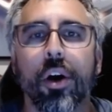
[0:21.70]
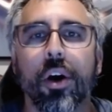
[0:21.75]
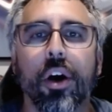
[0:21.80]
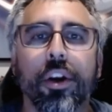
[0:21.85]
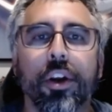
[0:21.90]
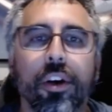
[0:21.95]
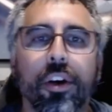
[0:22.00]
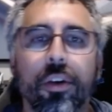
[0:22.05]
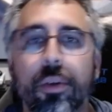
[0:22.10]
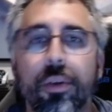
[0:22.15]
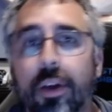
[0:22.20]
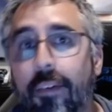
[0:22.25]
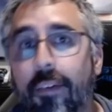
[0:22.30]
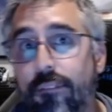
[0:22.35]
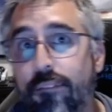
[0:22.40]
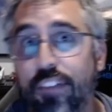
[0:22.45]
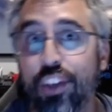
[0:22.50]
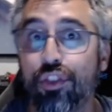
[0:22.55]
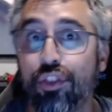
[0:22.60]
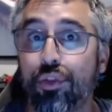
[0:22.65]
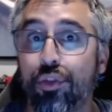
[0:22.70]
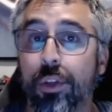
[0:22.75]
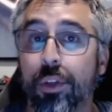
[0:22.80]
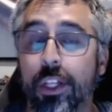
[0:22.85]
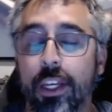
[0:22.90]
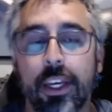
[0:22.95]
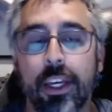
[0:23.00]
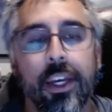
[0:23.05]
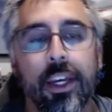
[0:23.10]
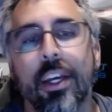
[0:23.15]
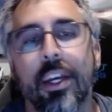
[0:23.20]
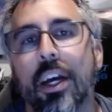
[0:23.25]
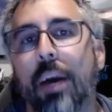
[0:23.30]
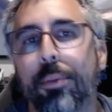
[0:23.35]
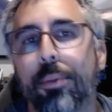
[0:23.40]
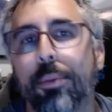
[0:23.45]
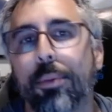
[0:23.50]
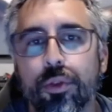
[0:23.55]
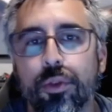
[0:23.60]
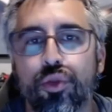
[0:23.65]
Audio Visually. I'm
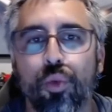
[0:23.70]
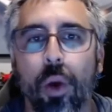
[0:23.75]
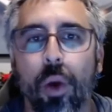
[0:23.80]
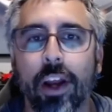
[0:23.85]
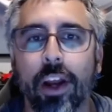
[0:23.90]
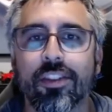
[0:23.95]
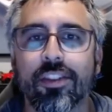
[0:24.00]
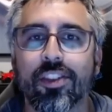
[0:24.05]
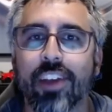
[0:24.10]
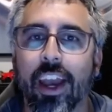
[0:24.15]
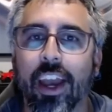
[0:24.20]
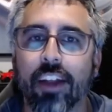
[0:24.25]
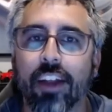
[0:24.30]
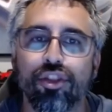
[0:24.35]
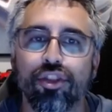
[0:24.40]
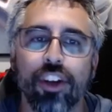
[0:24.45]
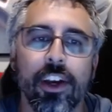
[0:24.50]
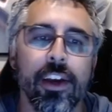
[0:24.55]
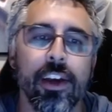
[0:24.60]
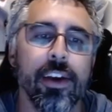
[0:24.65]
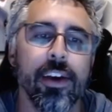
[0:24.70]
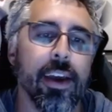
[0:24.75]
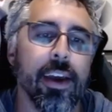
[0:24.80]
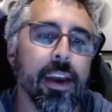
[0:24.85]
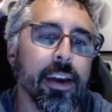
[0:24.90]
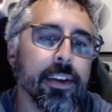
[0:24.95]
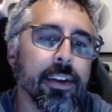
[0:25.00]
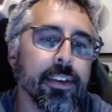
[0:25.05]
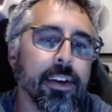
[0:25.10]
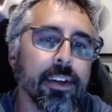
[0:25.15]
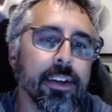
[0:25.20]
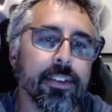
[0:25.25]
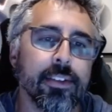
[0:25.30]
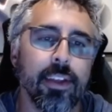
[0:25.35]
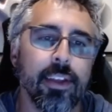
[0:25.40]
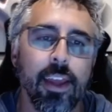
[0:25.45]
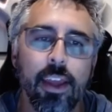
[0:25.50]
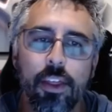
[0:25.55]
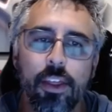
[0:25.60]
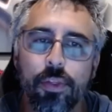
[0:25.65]
your host, Ryan Sketch, and uh,
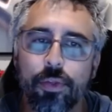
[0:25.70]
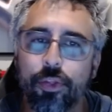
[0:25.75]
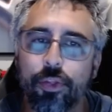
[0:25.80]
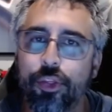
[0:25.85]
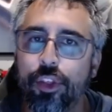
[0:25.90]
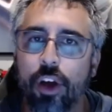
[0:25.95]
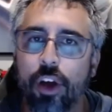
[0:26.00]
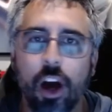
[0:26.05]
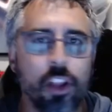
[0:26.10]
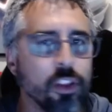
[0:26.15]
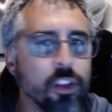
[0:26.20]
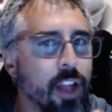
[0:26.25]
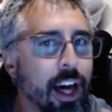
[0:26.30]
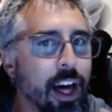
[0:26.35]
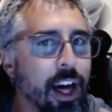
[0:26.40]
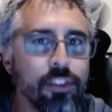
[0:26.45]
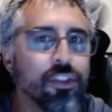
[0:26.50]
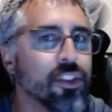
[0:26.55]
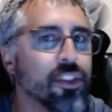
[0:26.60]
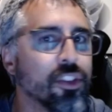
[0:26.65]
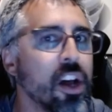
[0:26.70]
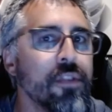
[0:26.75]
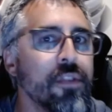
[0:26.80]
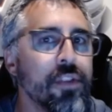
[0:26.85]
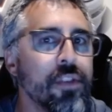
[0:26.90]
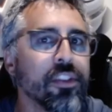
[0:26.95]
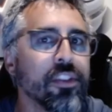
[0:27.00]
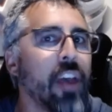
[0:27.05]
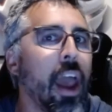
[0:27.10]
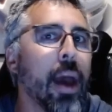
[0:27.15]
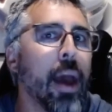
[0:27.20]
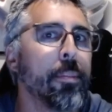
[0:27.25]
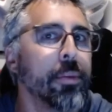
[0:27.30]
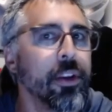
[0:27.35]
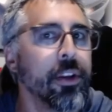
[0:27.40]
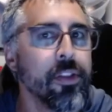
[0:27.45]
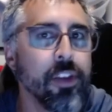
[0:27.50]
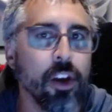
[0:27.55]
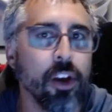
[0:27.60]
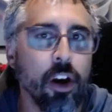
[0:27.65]
today a lot of stuff has happened
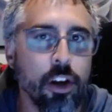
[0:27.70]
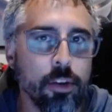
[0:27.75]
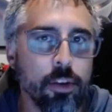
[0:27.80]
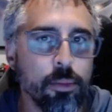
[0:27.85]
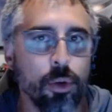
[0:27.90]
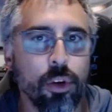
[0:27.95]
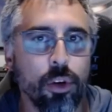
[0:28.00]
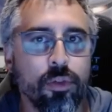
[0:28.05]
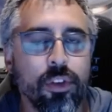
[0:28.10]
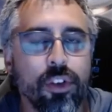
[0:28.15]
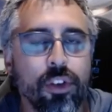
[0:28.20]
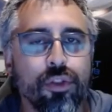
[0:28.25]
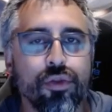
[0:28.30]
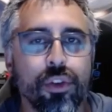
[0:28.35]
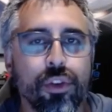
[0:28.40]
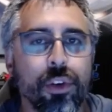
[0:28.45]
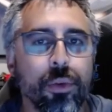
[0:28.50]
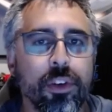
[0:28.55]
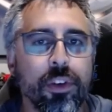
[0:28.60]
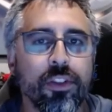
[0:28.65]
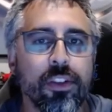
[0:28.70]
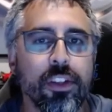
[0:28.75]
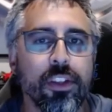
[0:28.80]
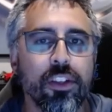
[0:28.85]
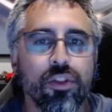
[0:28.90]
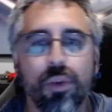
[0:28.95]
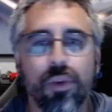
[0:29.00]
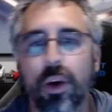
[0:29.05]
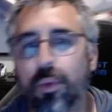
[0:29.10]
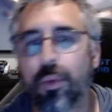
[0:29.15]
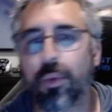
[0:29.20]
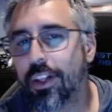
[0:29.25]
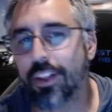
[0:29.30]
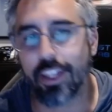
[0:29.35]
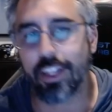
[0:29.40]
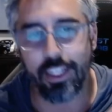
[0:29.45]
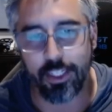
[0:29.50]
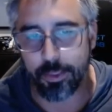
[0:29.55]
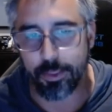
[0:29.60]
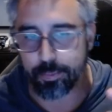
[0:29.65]
in the automotive industry recently, so I want to
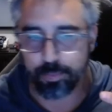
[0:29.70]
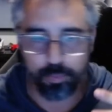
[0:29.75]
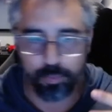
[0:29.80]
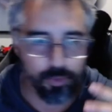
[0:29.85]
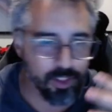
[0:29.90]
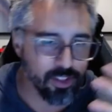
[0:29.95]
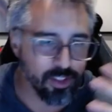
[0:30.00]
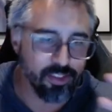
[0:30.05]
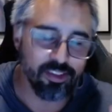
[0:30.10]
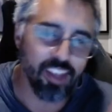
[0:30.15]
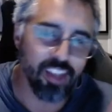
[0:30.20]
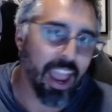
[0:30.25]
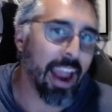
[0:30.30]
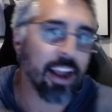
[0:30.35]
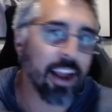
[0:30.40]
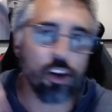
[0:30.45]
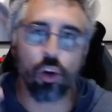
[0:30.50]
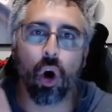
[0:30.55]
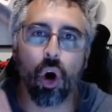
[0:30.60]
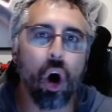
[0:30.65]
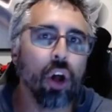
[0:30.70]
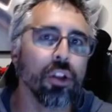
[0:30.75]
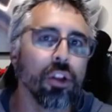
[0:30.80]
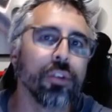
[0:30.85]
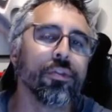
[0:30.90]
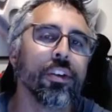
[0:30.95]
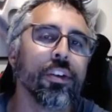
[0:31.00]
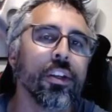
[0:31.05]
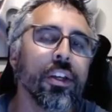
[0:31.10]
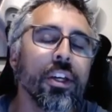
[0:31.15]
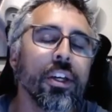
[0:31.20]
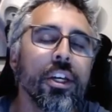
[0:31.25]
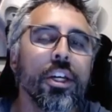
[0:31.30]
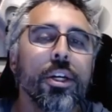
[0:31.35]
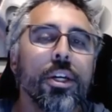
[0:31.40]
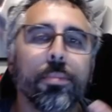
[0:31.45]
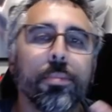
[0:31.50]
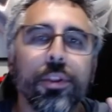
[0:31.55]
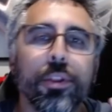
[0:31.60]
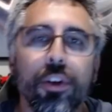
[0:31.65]
like tackle all of it,
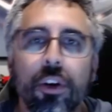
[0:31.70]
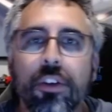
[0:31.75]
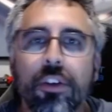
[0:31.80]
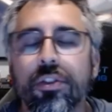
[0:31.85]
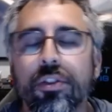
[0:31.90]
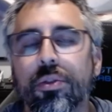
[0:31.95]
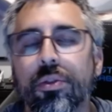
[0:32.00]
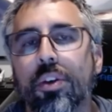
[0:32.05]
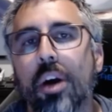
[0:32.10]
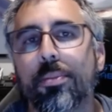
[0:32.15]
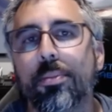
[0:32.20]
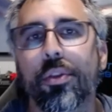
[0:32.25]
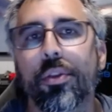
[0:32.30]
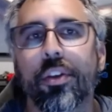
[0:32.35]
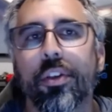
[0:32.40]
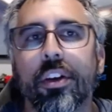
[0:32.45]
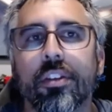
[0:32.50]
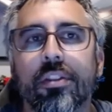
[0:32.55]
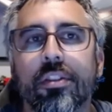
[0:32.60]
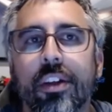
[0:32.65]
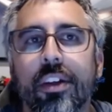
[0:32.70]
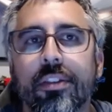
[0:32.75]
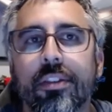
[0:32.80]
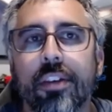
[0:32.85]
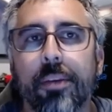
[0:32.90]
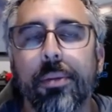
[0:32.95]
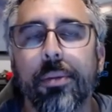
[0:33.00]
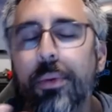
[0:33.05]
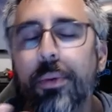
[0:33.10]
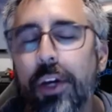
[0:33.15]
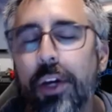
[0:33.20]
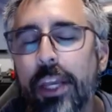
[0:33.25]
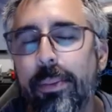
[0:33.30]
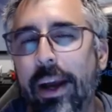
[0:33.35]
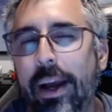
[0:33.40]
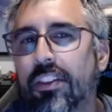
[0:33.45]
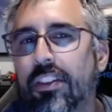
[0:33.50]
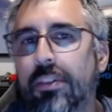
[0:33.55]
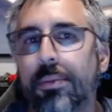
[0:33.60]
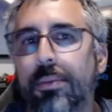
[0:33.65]
but there are also a couple things that uh, people keep
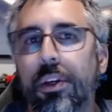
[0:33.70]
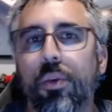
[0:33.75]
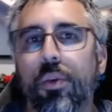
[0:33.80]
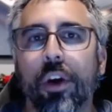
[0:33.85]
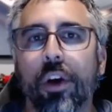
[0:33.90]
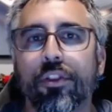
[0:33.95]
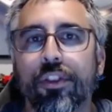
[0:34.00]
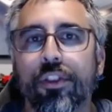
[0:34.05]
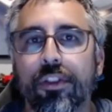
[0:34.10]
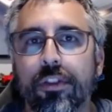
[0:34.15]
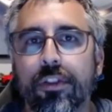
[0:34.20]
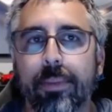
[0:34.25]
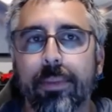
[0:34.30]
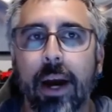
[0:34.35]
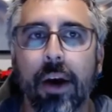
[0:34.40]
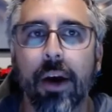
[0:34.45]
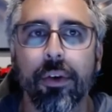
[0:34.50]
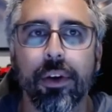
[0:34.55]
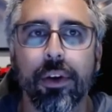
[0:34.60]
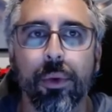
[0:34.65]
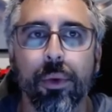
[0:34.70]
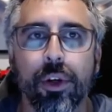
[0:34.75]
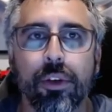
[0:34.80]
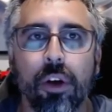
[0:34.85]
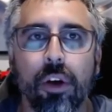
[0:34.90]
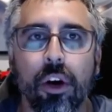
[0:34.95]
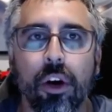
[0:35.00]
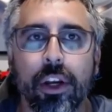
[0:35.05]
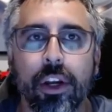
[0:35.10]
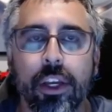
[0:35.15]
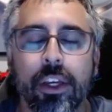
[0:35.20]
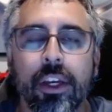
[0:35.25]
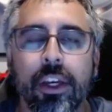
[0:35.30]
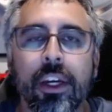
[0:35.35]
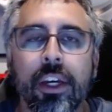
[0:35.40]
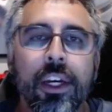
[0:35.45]
asking me questions about regarding